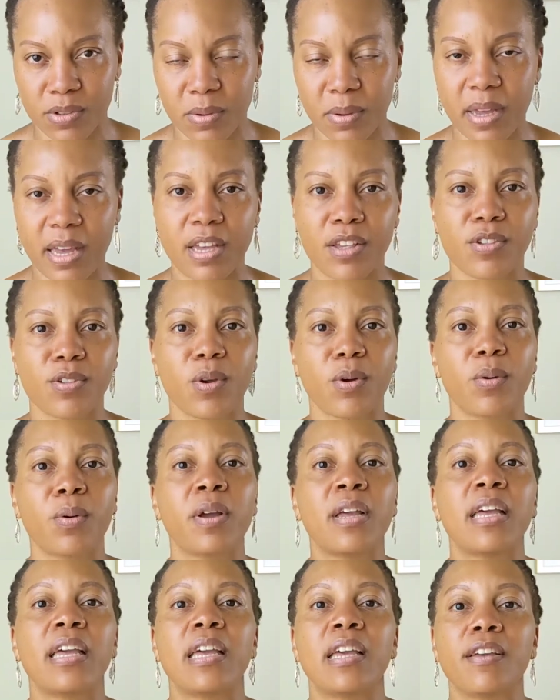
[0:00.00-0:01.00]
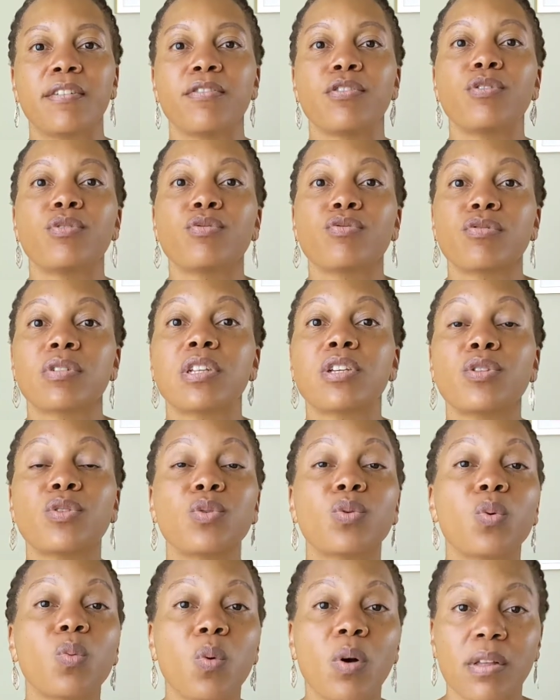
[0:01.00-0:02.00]
Okay, so if you really
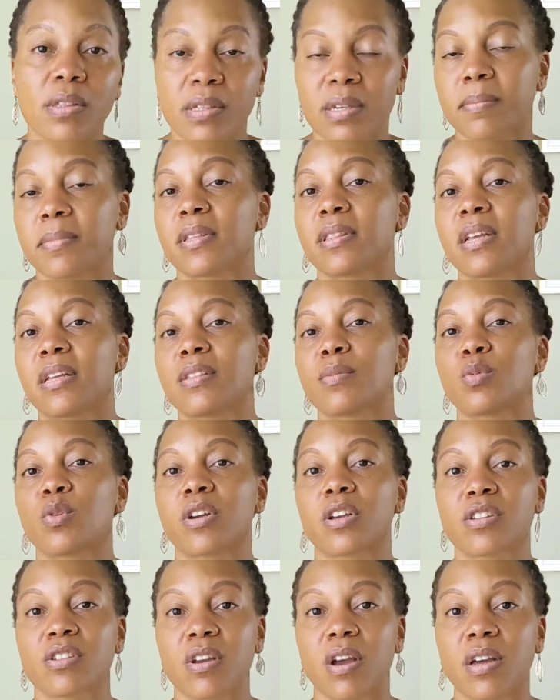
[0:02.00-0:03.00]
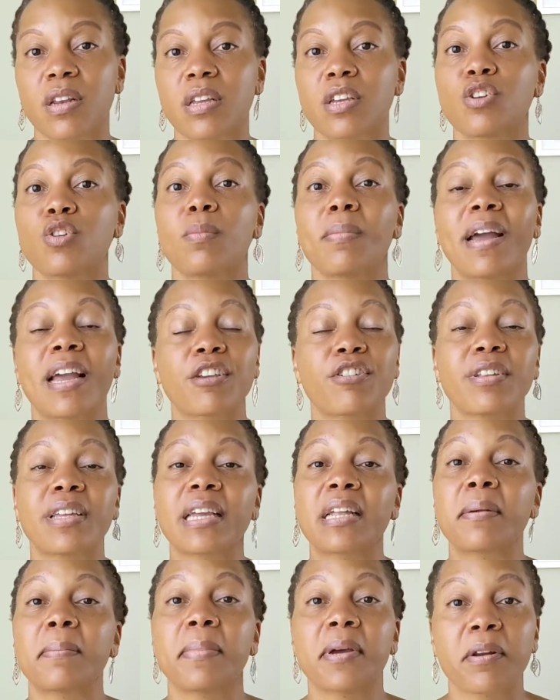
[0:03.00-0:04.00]
do want something that is more exotic, you might actually
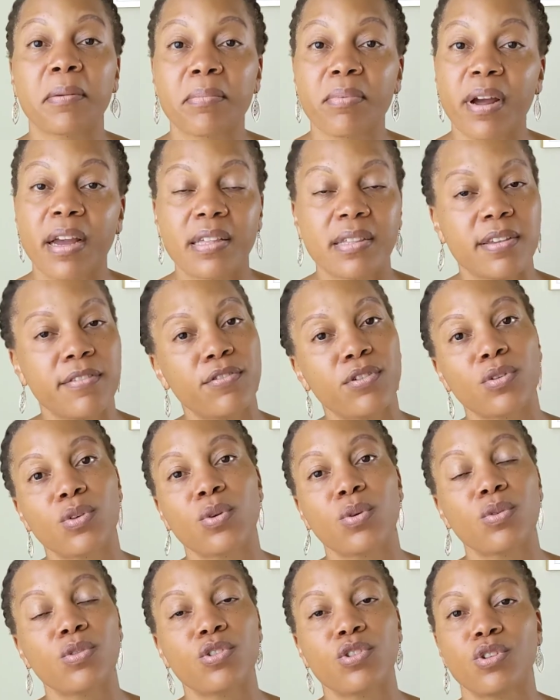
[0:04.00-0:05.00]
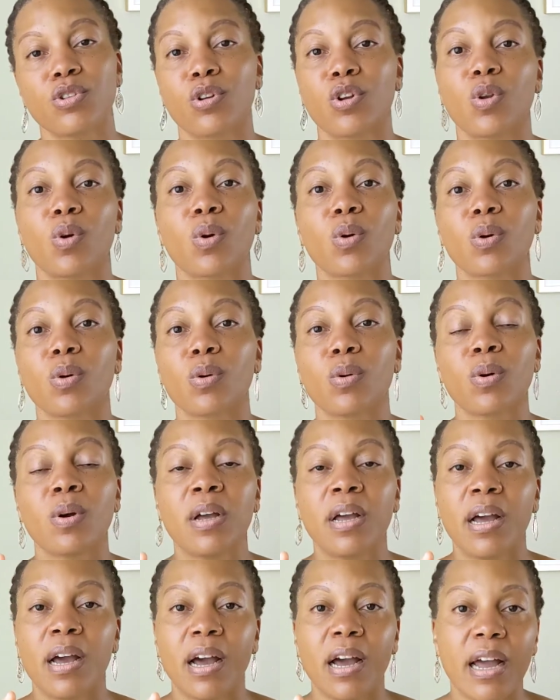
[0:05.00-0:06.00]
get a better price if you go to your local
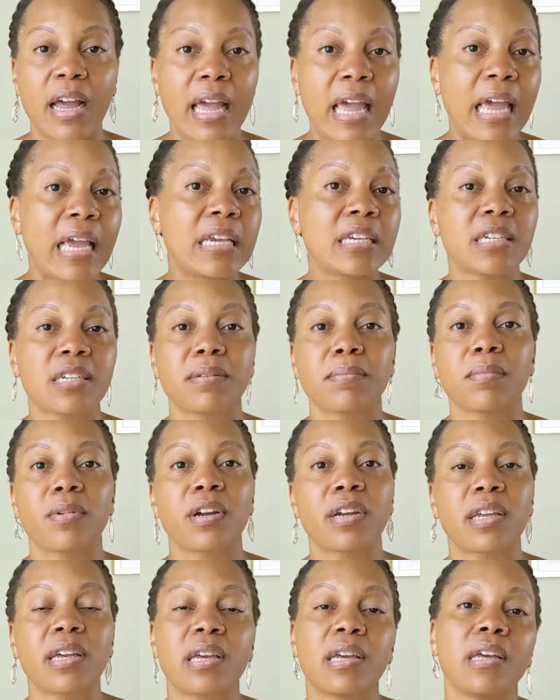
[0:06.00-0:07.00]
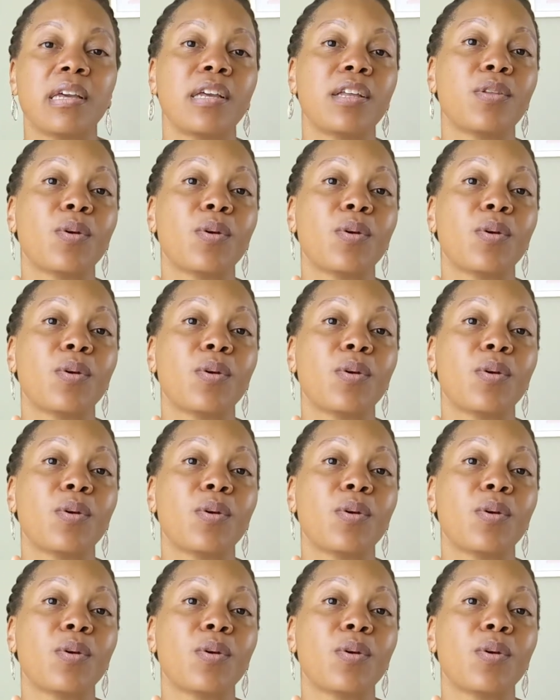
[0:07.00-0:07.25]
Asian market,